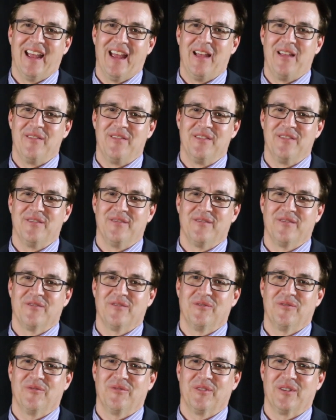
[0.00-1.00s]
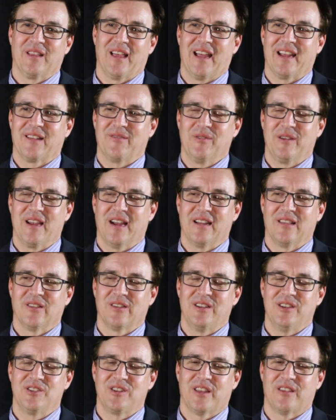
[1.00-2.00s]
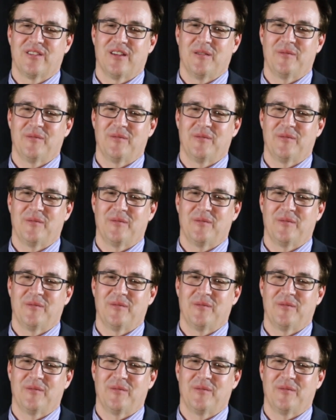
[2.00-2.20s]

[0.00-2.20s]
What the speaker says: And we kind of looked at each other,